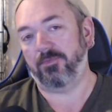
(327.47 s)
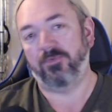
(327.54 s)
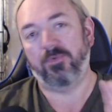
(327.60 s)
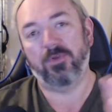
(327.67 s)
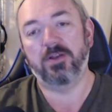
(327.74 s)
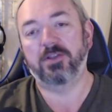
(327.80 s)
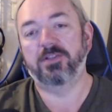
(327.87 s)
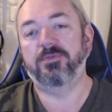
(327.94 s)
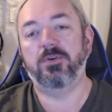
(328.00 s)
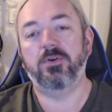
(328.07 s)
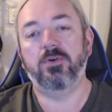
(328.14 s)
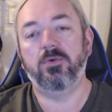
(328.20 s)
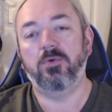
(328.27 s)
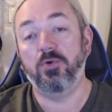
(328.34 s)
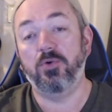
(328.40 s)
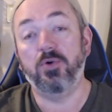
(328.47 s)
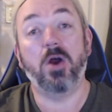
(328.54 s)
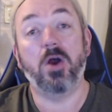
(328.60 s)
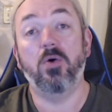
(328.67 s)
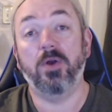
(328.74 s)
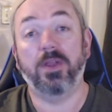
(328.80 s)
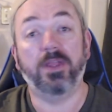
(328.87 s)
For those of you who
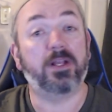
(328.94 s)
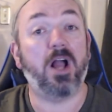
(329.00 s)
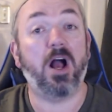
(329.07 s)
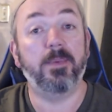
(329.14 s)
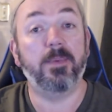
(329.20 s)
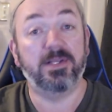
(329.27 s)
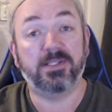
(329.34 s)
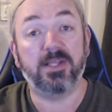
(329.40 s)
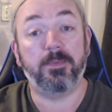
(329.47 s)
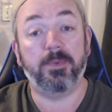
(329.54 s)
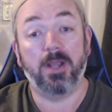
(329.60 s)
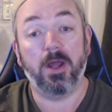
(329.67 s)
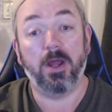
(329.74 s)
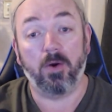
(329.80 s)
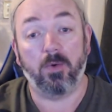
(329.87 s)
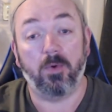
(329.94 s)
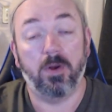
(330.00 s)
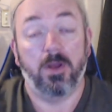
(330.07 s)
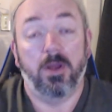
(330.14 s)
know in the comments, let me know